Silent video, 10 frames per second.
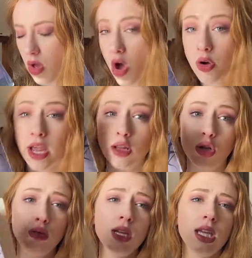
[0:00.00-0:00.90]
Okay,
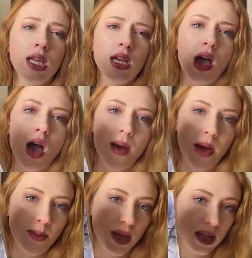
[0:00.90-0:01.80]
low key, I
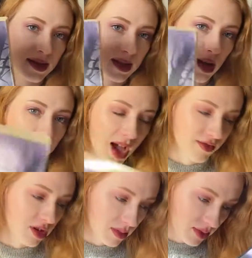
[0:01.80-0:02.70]
might pick this up after
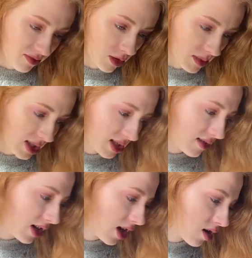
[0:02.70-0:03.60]
I'm done filming this
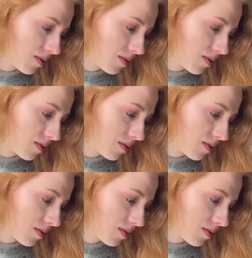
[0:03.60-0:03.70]
video.